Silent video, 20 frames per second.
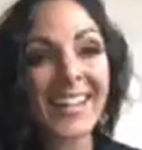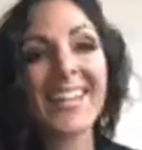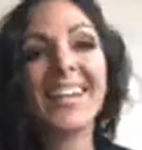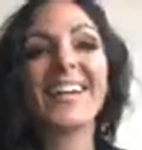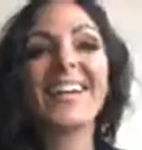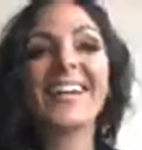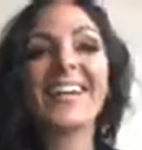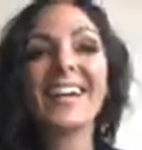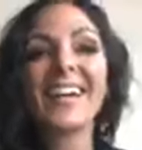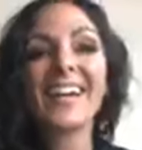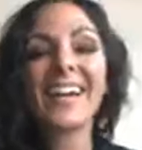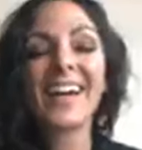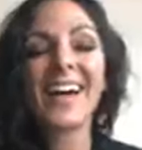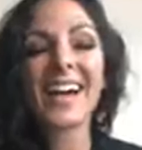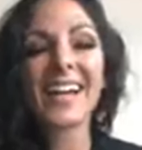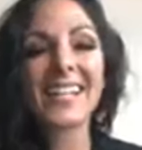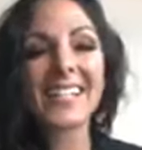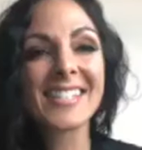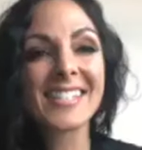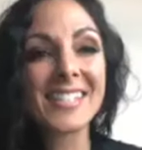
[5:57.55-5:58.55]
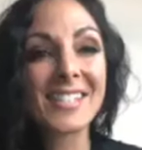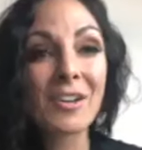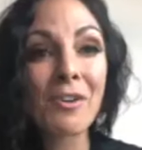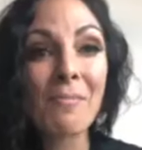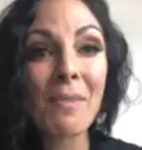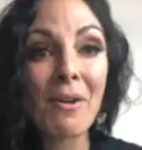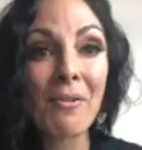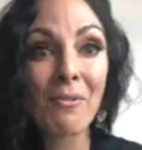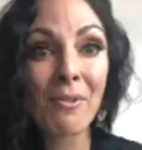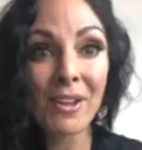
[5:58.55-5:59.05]
I get to see who
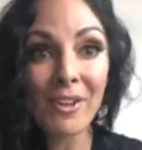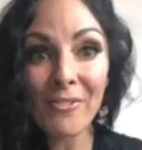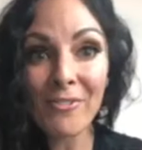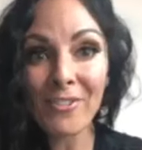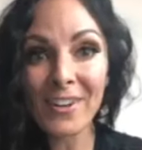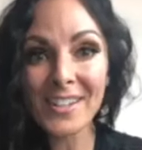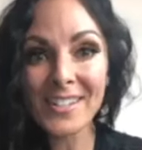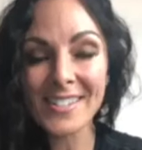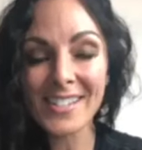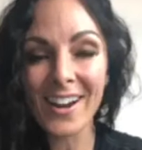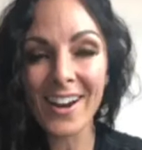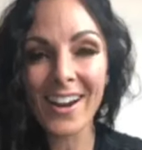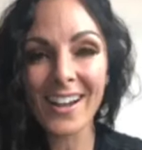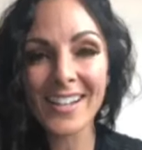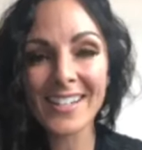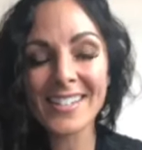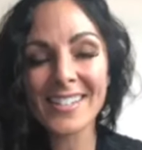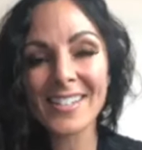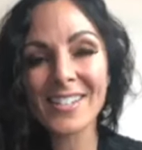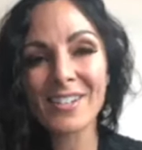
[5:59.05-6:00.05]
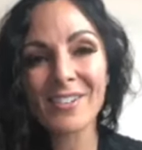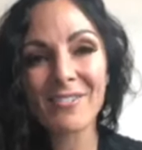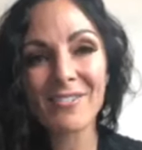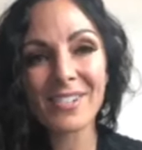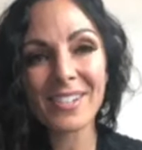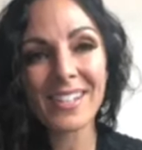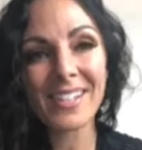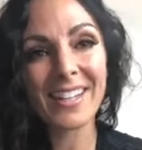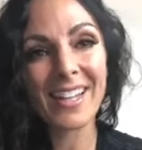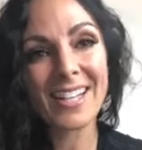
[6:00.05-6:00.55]
my real friends are. I get to see who
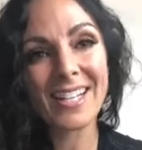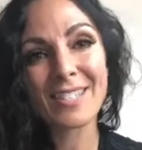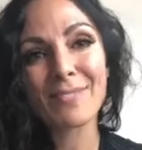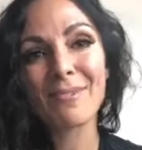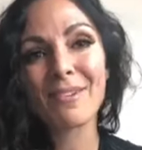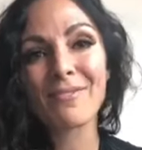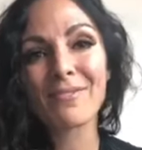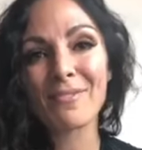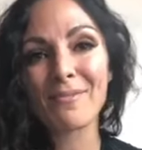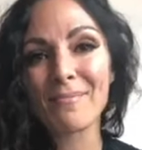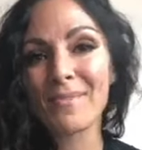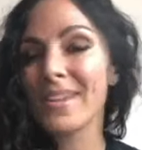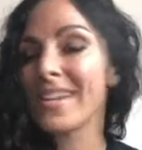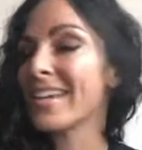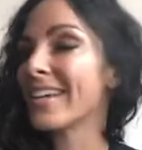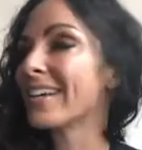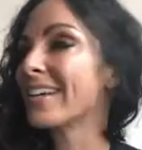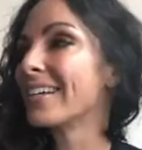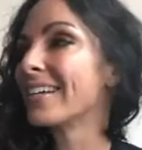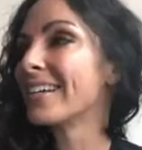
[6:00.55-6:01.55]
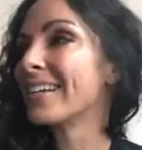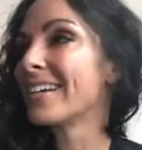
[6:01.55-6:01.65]
really likes me for me.